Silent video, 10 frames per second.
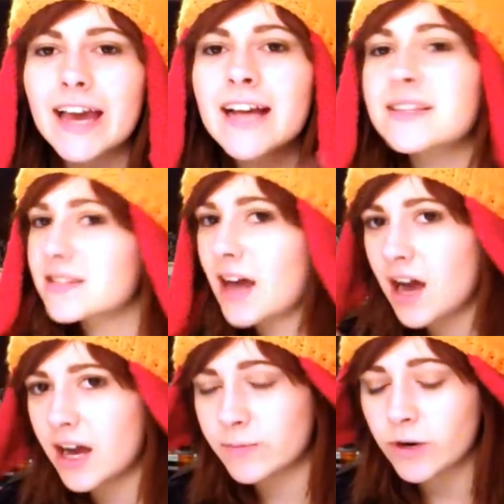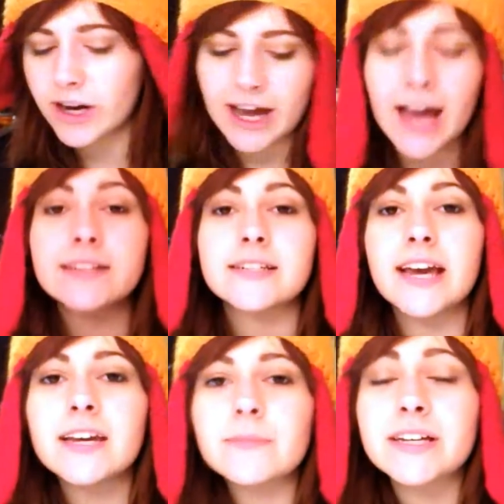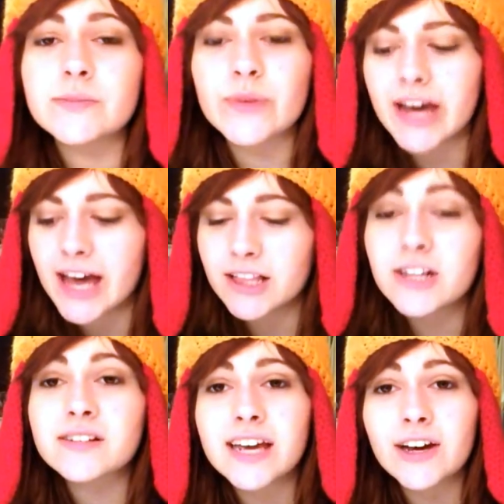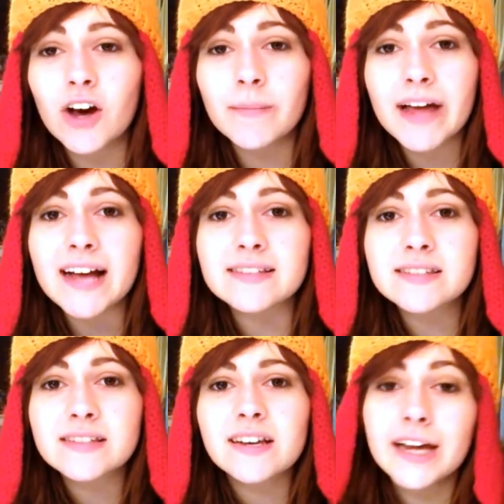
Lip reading: Yes, I'm wearing a hat today because my hair looks a hot mess.